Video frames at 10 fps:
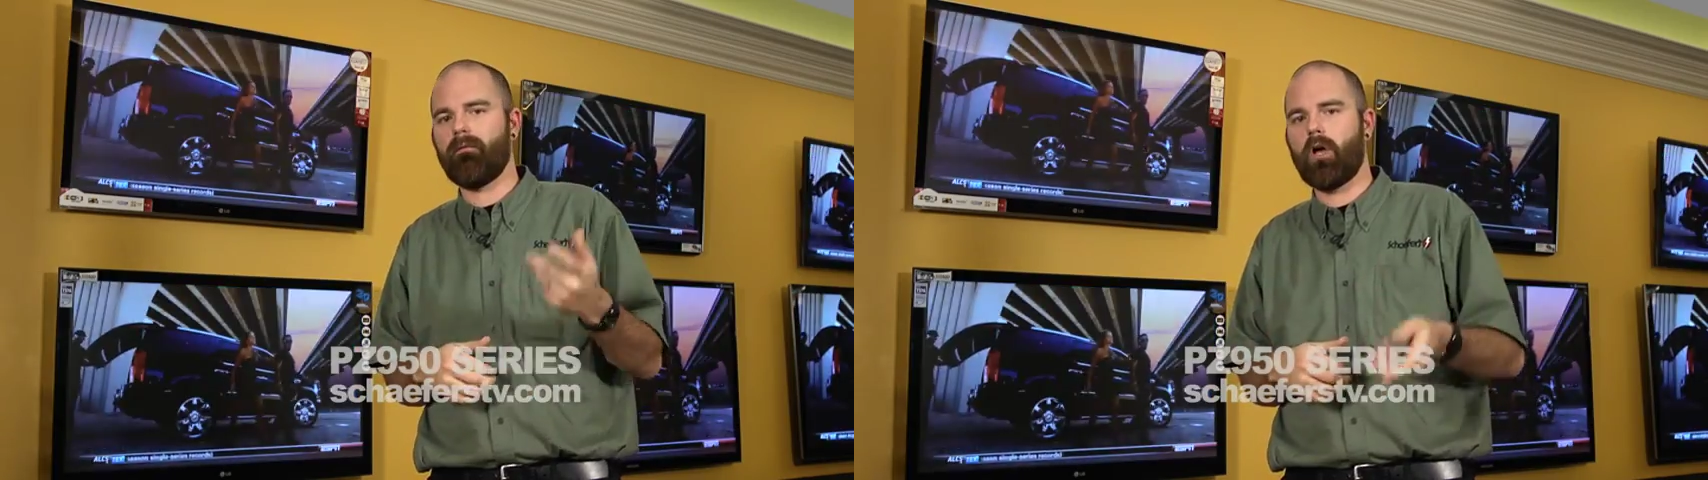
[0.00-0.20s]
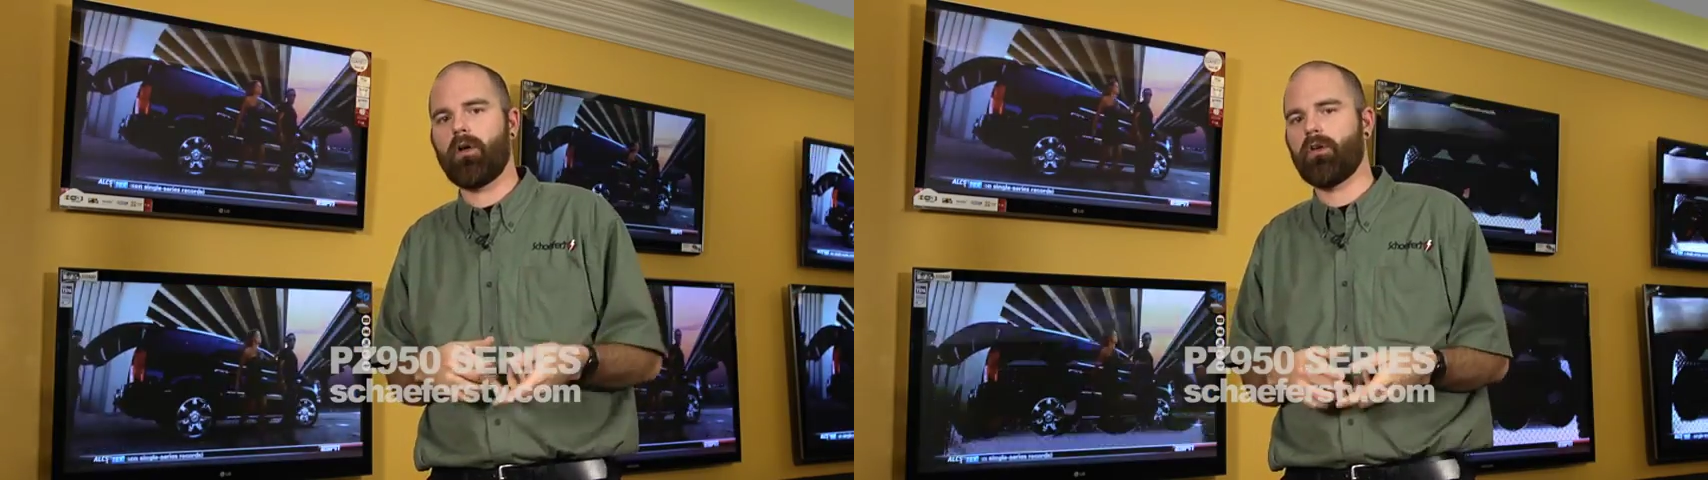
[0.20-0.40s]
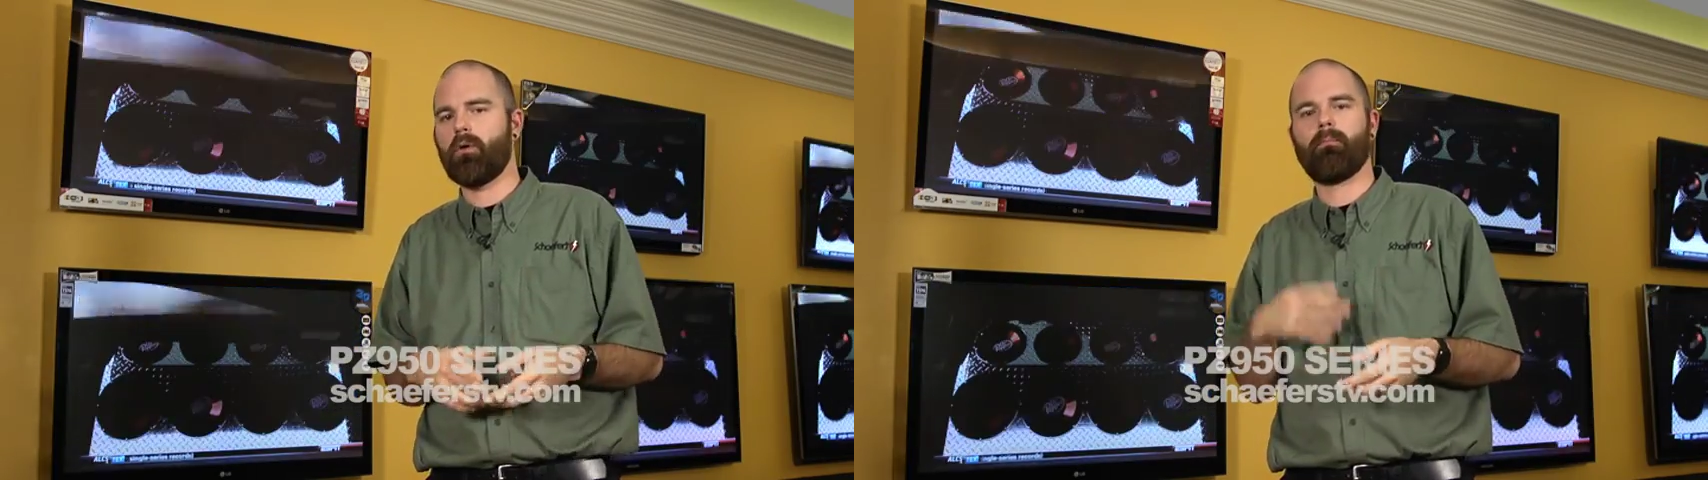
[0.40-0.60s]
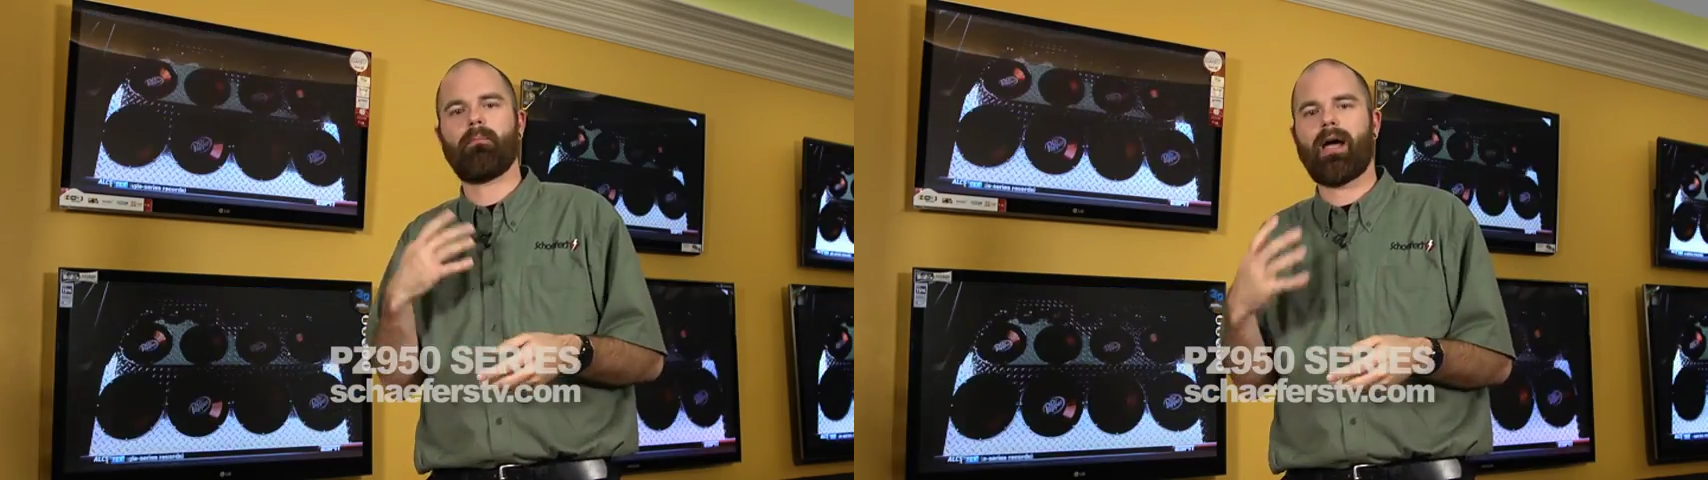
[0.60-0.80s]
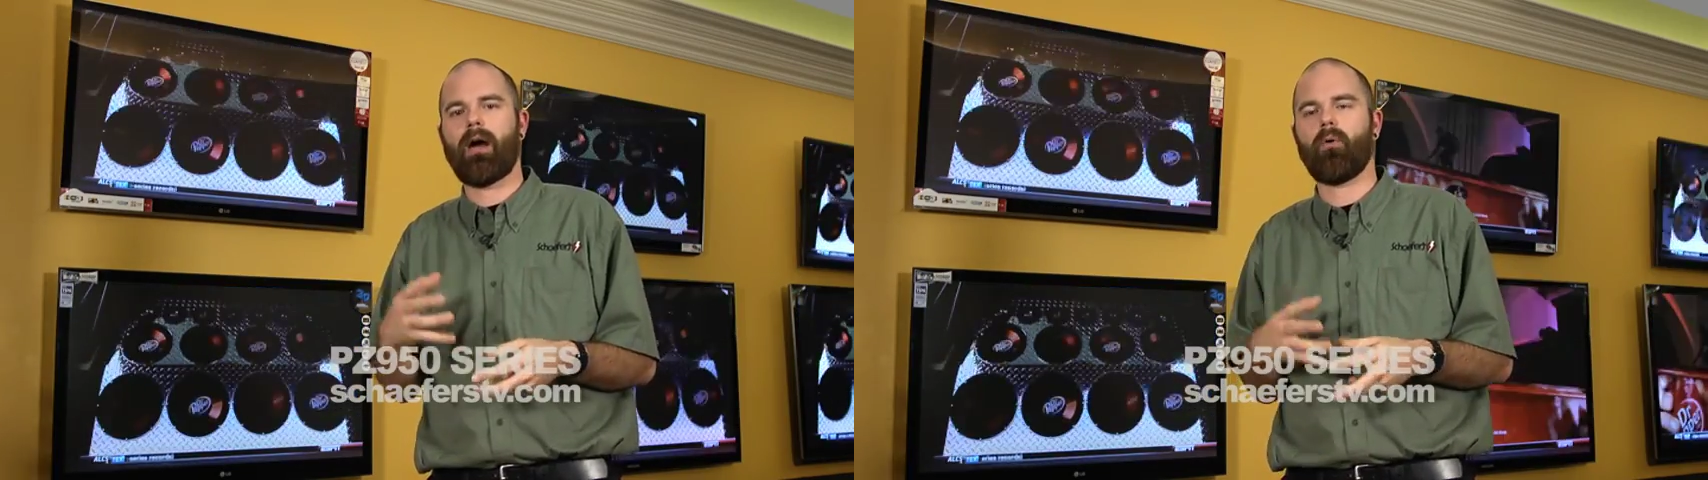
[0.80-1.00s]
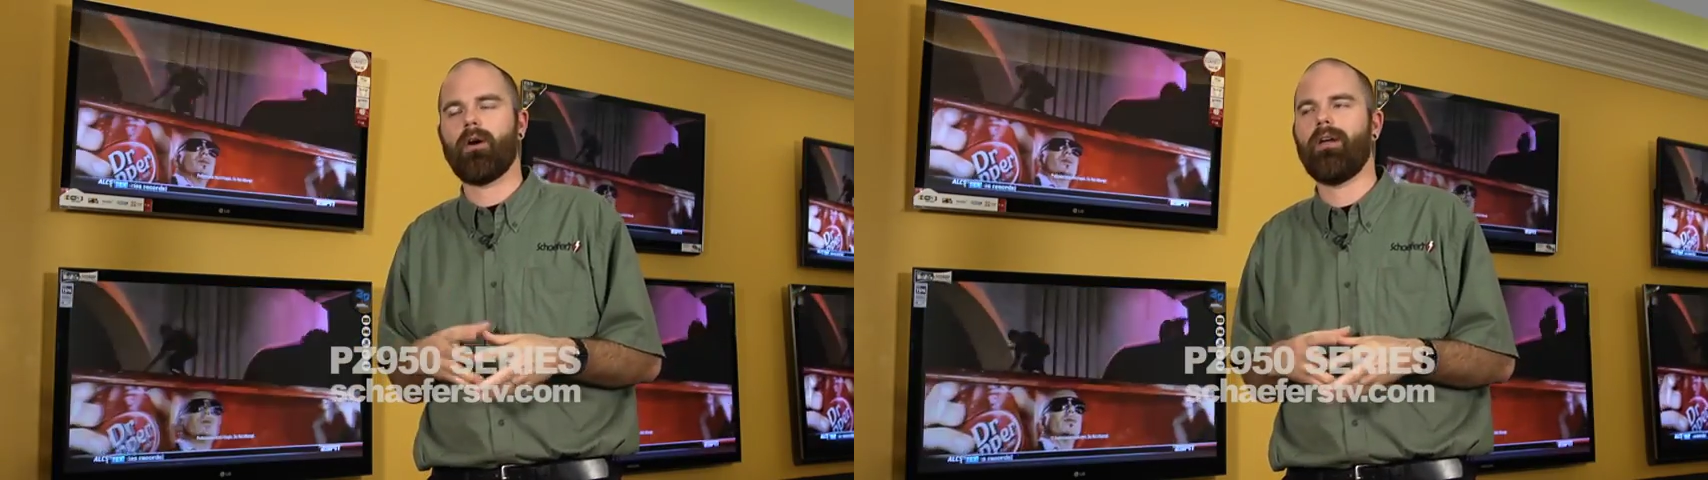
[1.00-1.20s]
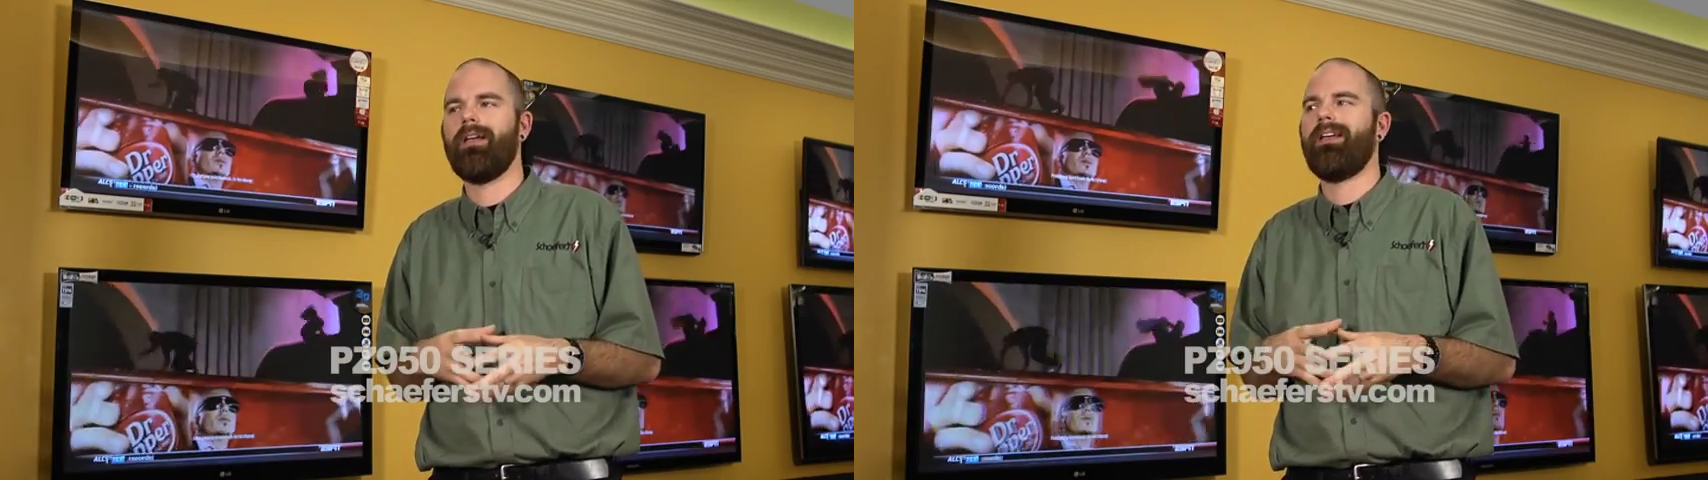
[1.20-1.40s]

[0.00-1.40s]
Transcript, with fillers: volume, power,